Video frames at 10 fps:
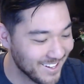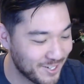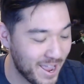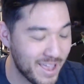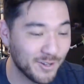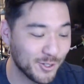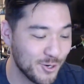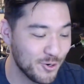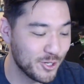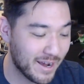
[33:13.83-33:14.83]
Channels
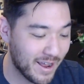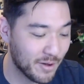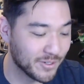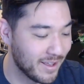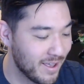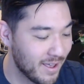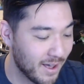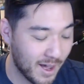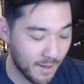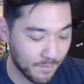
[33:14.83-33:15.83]
to shout out.
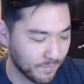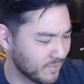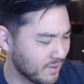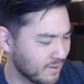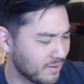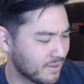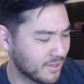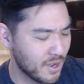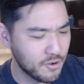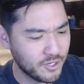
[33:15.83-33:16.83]

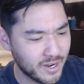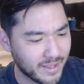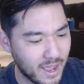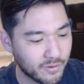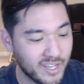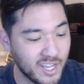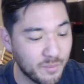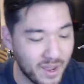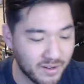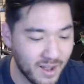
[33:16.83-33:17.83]
Go check out
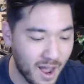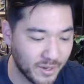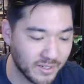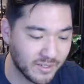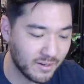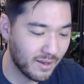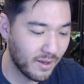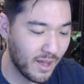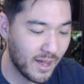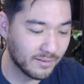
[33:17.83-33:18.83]
Kingpen Comics.
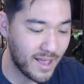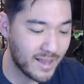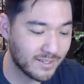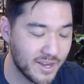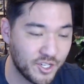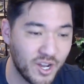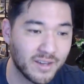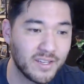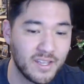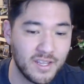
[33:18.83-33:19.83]
Last I
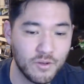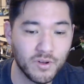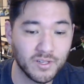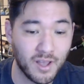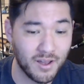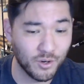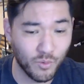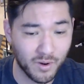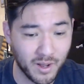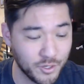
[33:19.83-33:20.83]
checked, he was under
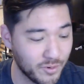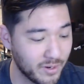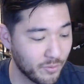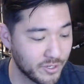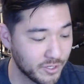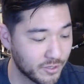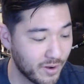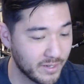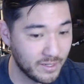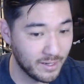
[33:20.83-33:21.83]
100, which is
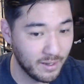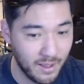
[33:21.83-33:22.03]
crazy.